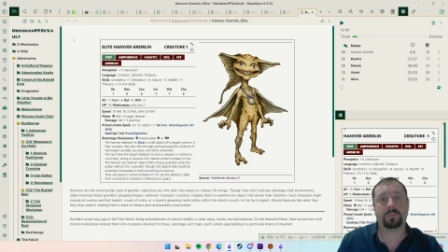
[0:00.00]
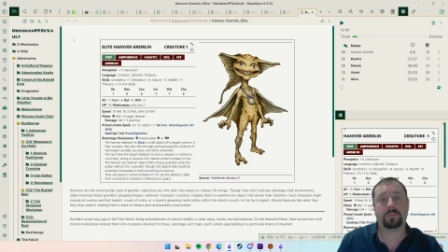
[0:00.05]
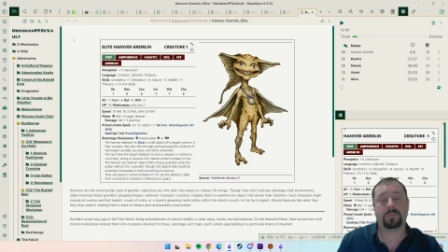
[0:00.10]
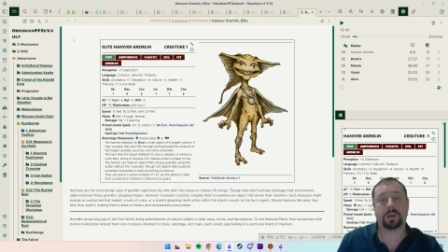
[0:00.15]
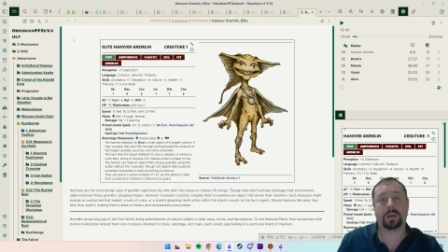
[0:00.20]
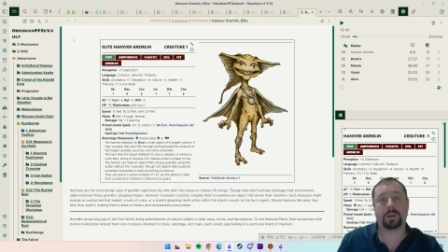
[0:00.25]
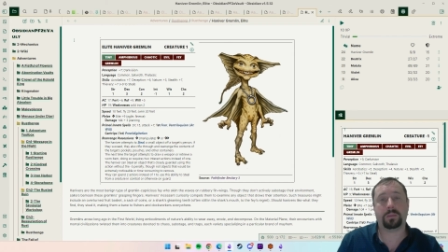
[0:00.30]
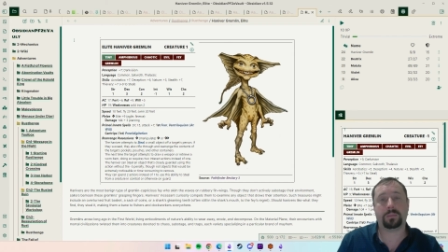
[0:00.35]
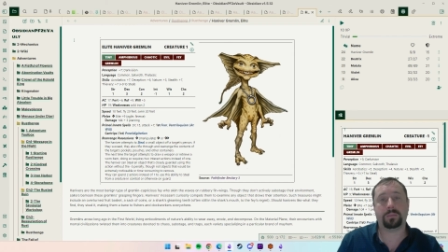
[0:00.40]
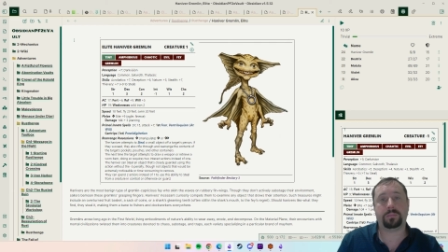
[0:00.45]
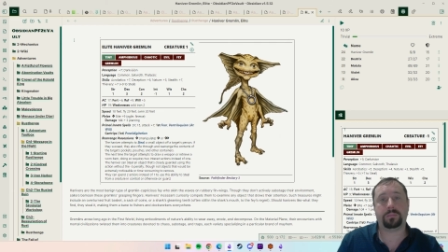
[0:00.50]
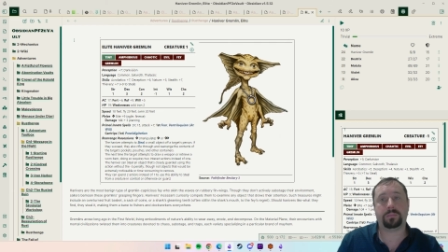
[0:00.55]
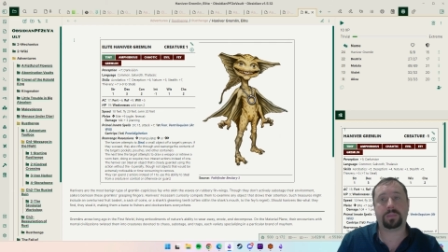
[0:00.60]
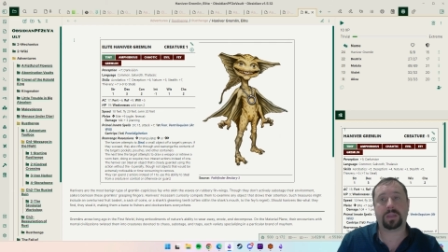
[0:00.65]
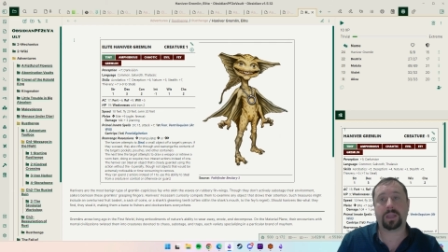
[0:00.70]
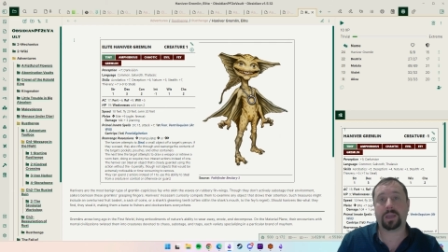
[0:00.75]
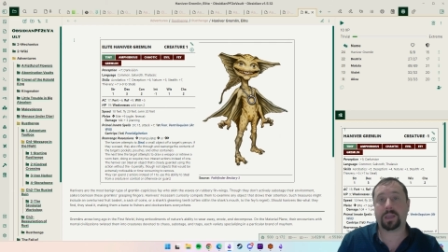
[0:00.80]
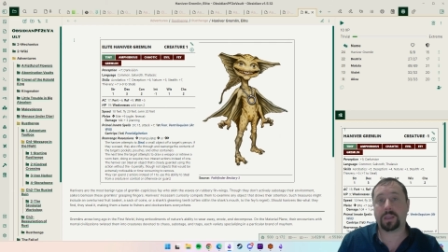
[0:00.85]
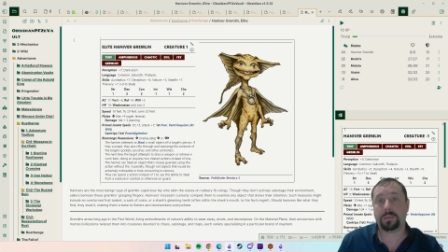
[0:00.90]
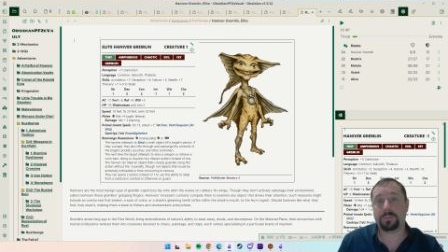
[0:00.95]

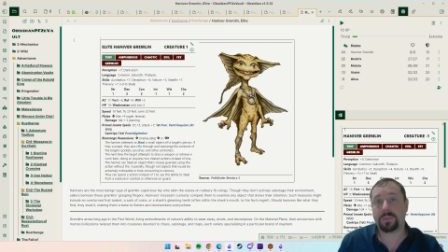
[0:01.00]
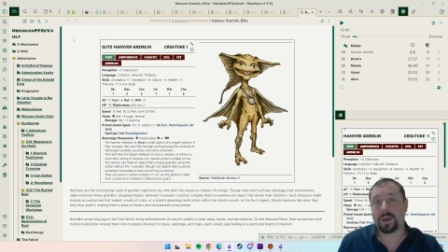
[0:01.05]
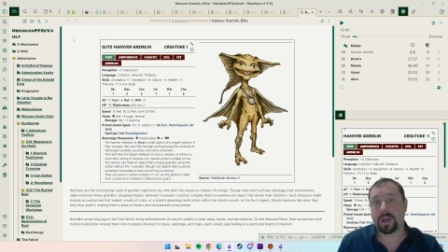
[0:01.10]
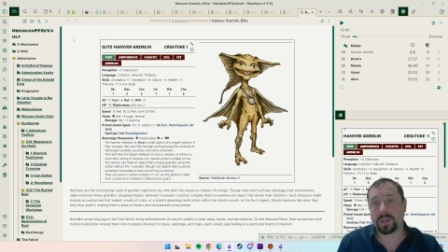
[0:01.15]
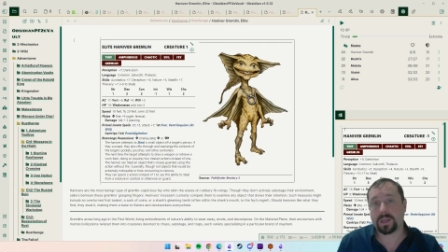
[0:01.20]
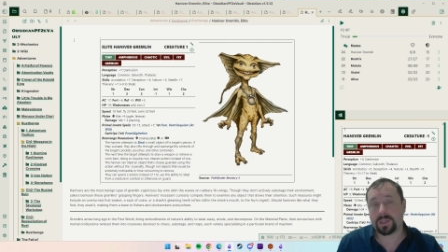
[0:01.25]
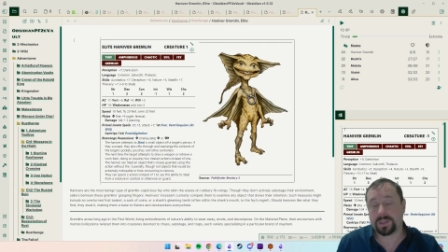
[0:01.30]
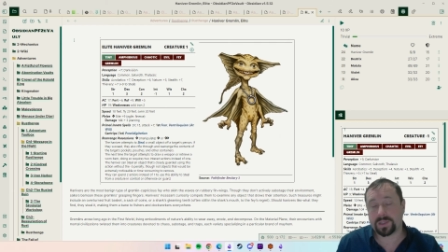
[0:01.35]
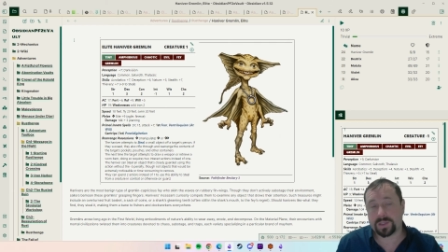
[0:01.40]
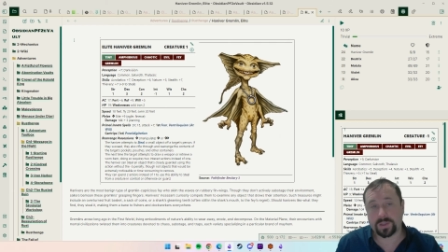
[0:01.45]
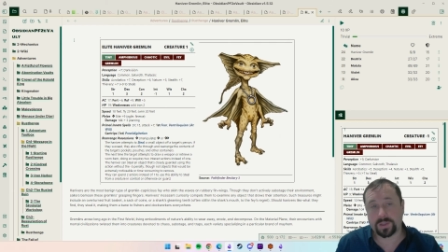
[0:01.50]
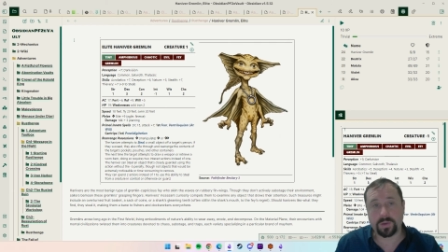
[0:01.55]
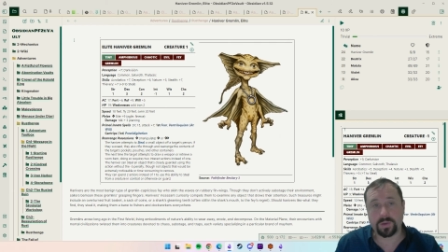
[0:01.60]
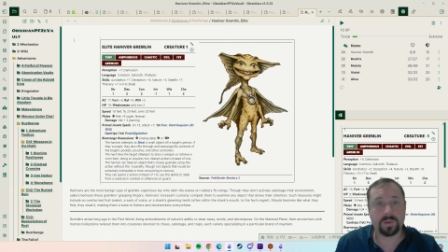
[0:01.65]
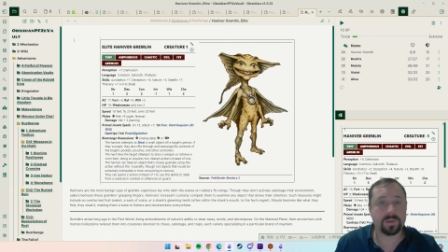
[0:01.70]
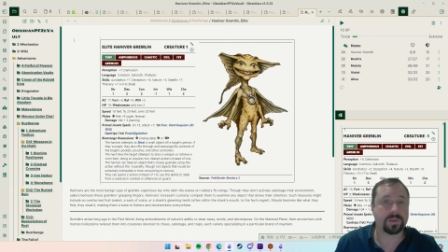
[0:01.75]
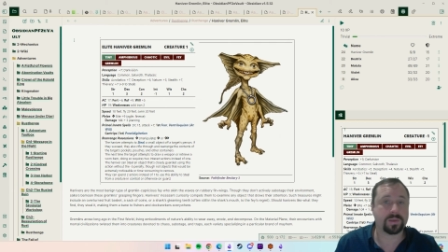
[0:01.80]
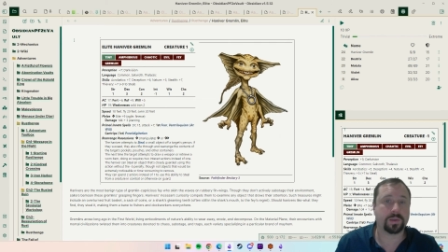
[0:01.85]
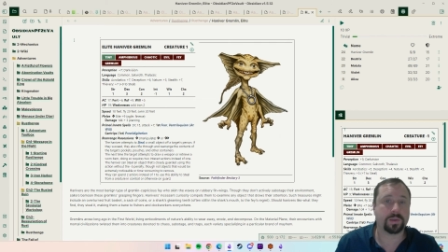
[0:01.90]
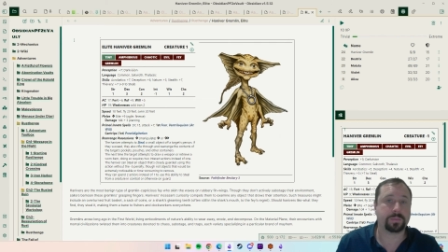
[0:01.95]
plugin market
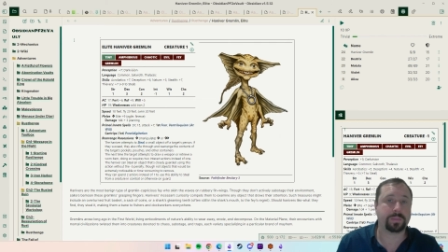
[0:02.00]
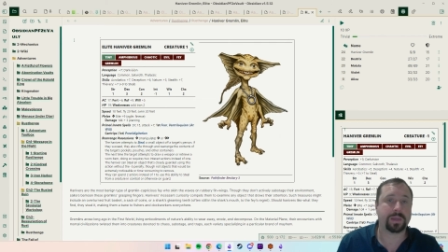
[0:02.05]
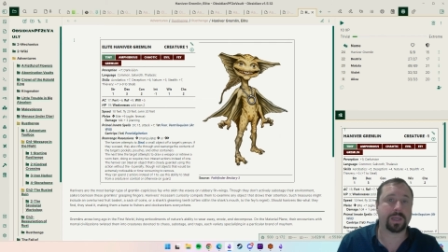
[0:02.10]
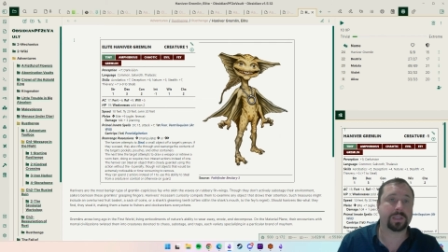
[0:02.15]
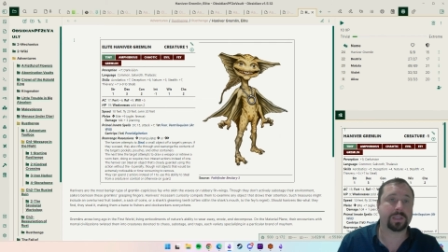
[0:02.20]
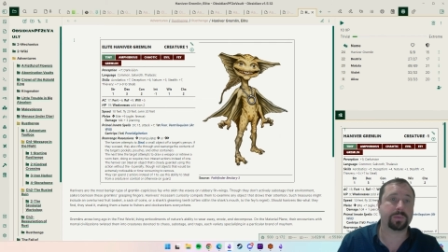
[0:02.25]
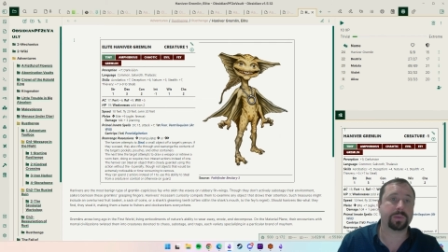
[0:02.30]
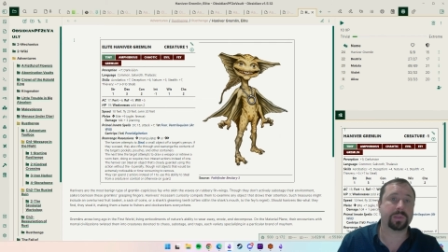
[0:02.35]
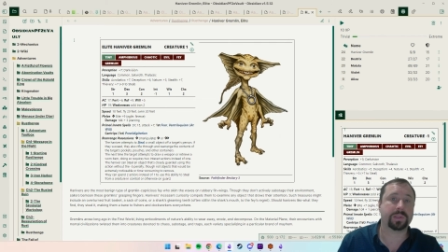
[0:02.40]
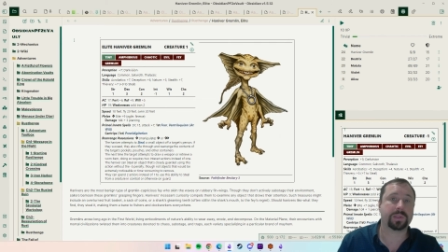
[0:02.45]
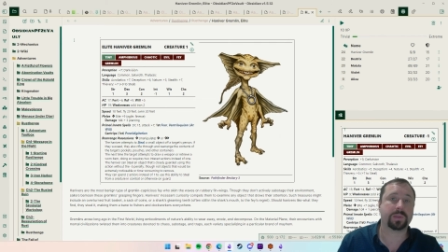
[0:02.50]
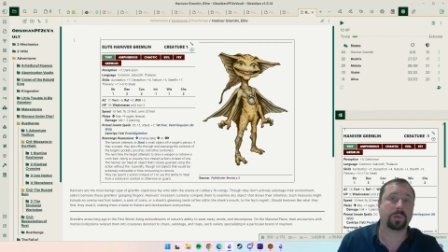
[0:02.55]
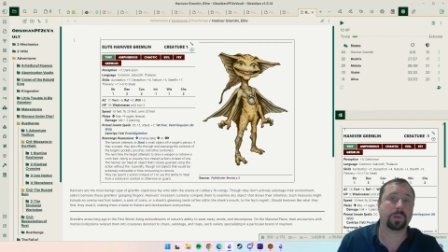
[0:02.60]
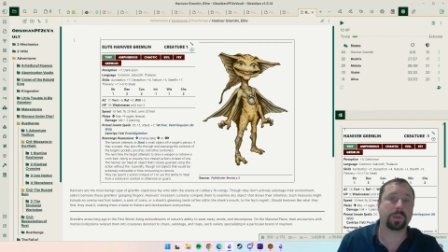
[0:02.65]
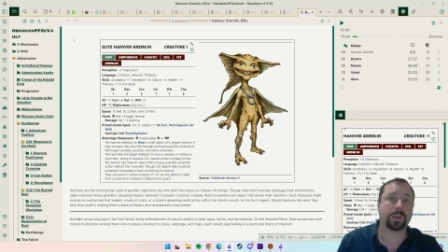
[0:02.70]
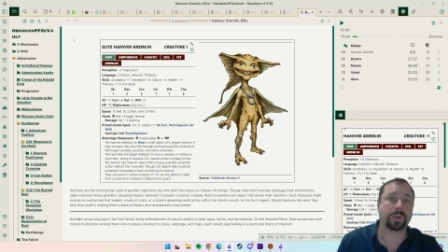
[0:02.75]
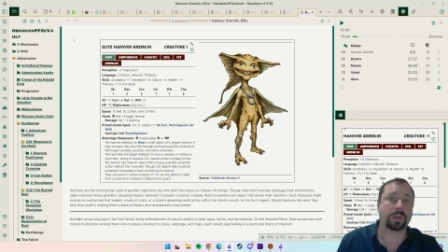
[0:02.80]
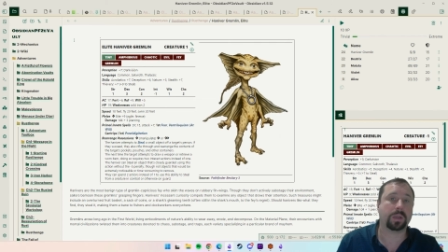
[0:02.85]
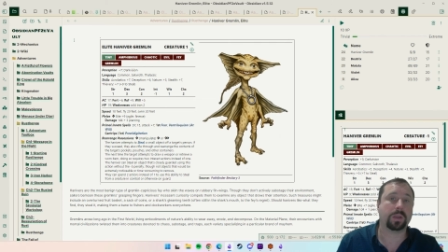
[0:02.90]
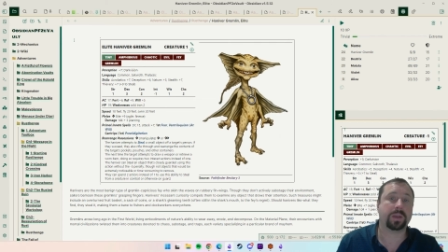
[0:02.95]
soon, so you'd be able to install
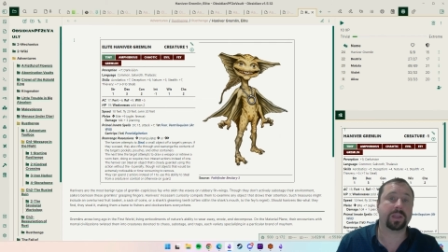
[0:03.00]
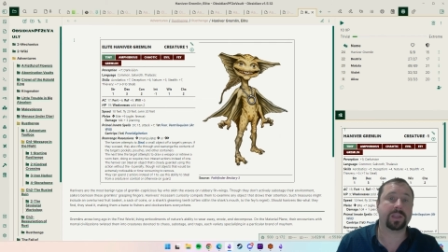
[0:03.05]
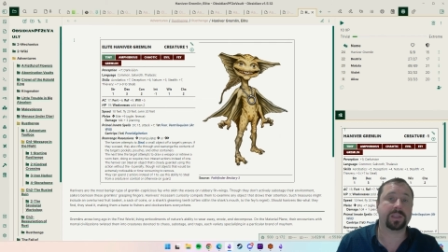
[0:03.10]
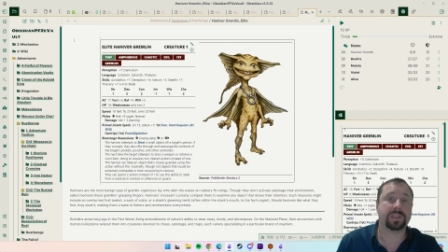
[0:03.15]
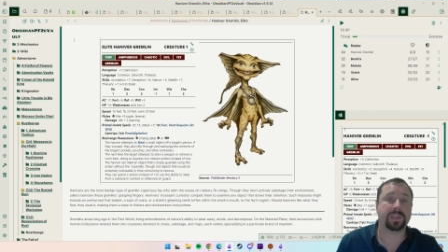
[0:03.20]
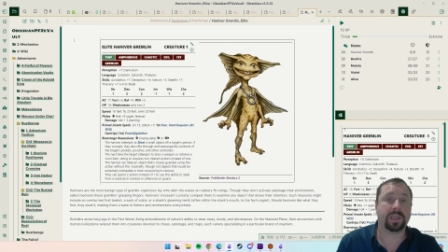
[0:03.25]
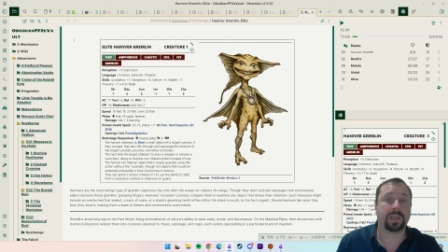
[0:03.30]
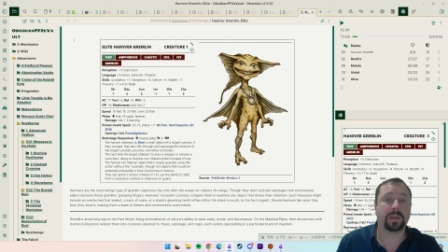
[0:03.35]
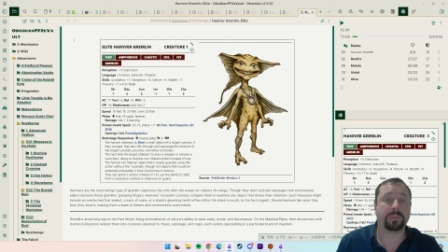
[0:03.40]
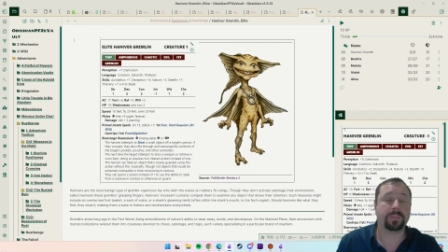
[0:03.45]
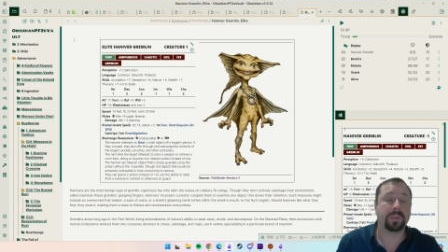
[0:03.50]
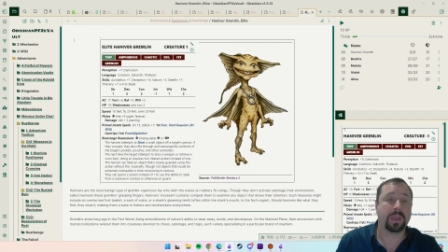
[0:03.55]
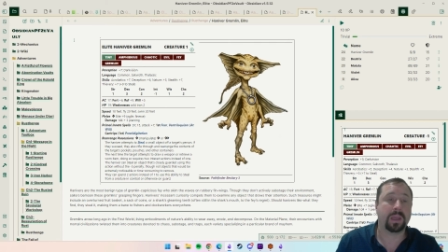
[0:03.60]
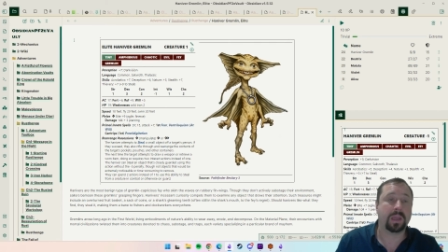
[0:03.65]
it a lot easier.